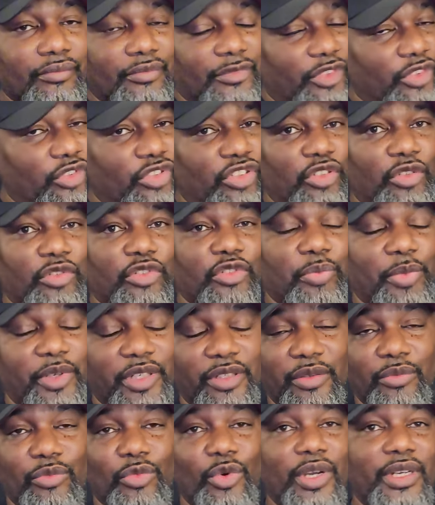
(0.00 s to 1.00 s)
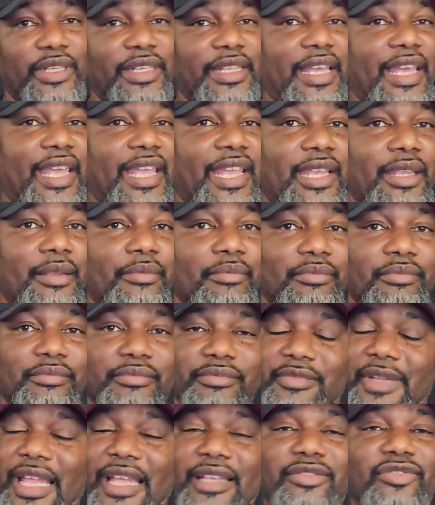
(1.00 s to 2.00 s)
You suspend them one game,
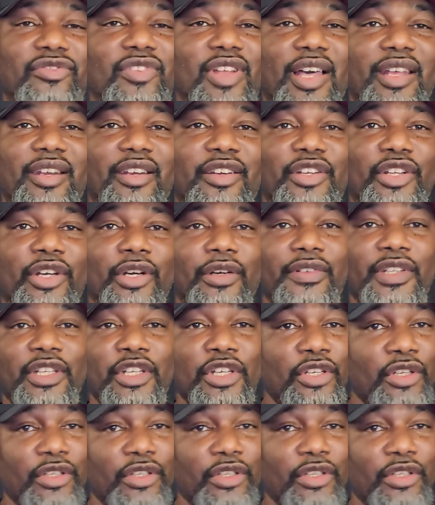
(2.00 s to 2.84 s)
that's not enough.